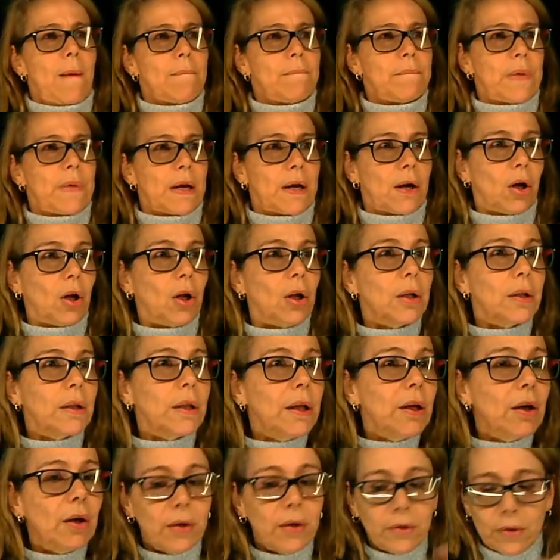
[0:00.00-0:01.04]
But all the
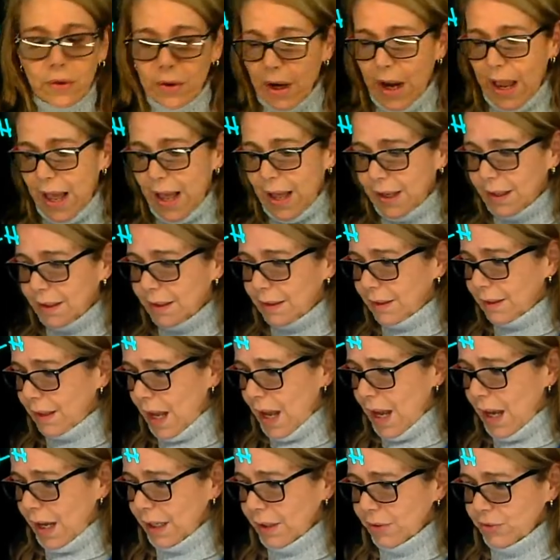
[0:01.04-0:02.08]
other
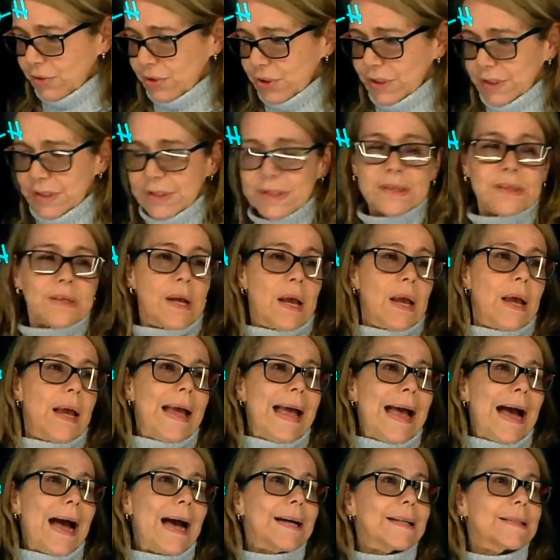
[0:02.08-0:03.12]
hydrogens
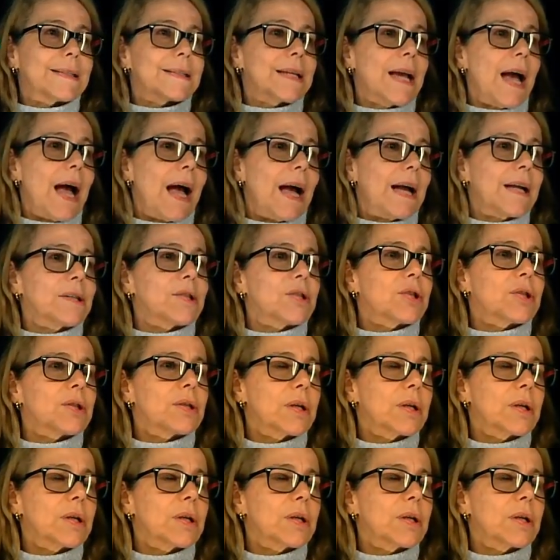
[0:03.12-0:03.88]
attach